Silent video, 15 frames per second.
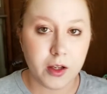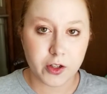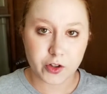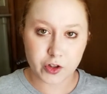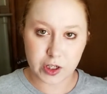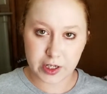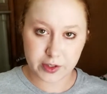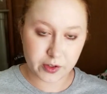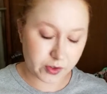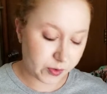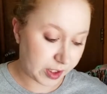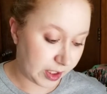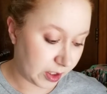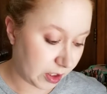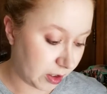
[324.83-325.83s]
trying to do
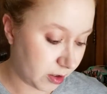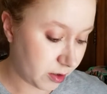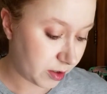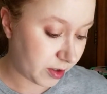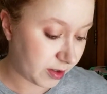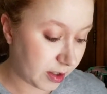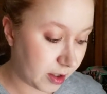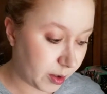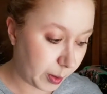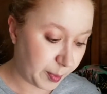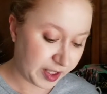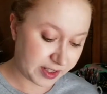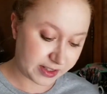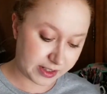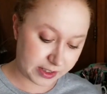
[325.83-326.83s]
that hurts
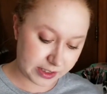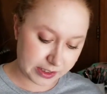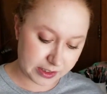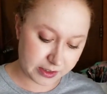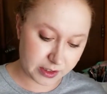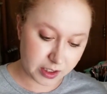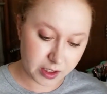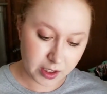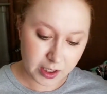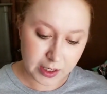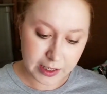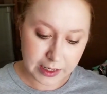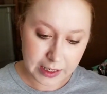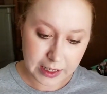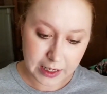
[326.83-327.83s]
because I did
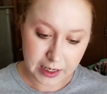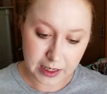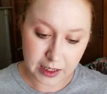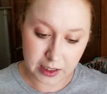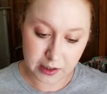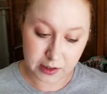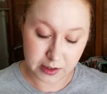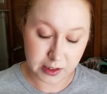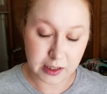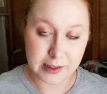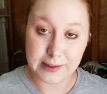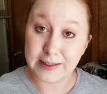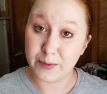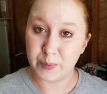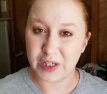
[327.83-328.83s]
an
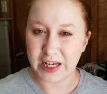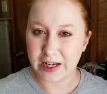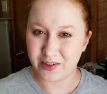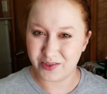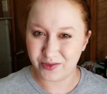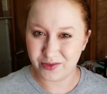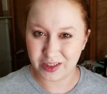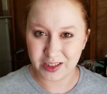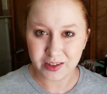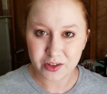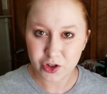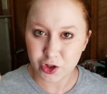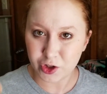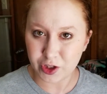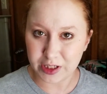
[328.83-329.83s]
MK Fit.
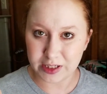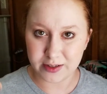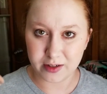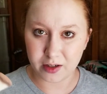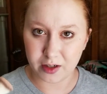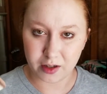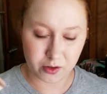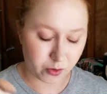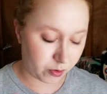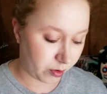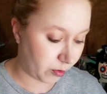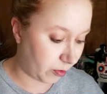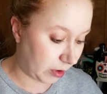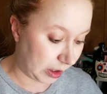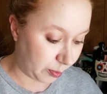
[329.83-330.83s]
She's a
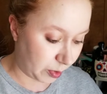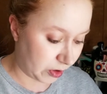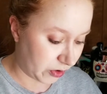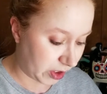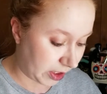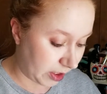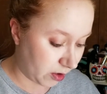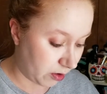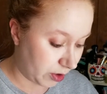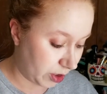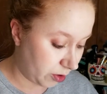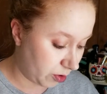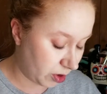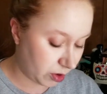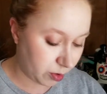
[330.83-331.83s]
great person here on
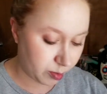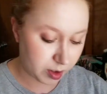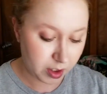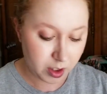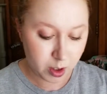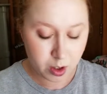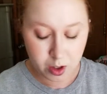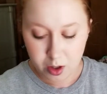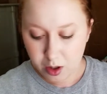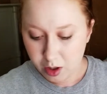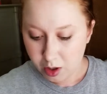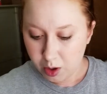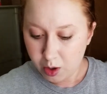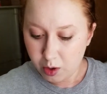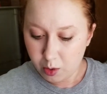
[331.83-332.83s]
YouTube.
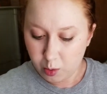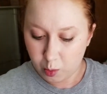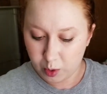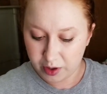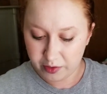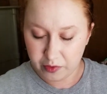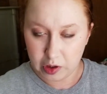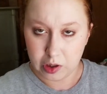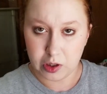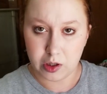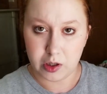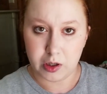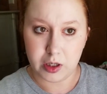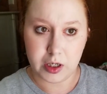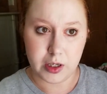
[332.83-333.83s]
One of
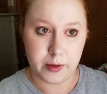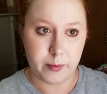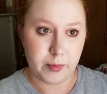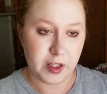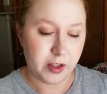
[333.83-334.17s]
her